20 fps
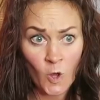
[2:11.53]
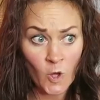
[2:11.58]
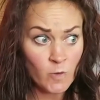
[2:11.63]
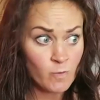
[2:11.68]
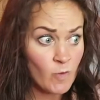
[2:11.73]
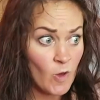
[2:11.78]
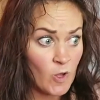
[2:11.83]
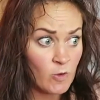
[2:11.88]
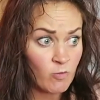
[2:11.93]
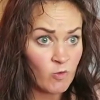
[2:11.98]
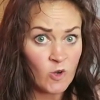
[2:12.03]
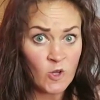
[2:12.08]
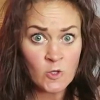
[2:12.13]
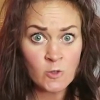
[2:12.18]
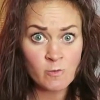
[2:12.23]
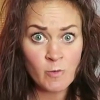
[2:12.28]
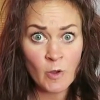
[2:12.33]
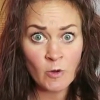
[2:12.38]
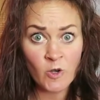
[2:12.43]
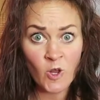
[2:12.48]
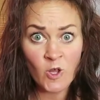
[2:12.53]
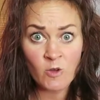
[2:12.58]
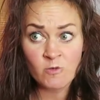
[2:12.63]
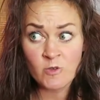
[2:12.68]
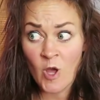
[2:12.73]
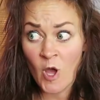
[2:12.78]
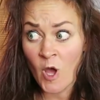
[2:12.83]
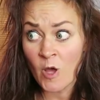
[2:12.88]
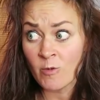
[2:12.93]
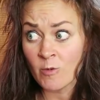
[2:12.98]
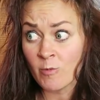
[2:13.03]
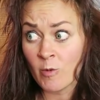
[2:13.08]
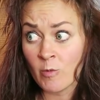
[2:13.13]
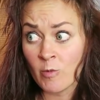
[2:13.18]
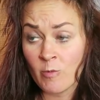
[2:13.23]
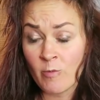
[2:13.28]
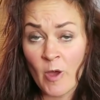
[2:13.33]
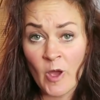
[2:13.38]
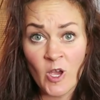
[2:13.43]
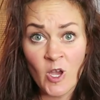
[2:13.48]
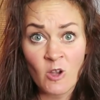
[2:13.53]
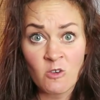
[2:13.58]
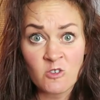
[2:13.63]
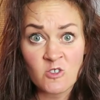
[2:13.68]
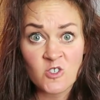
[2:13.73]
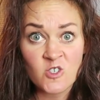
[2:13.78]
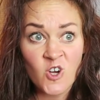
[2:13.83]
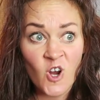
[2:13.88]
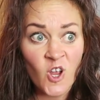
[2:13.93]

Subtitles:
Hi, Mamrie, it's about damn time to put me back on your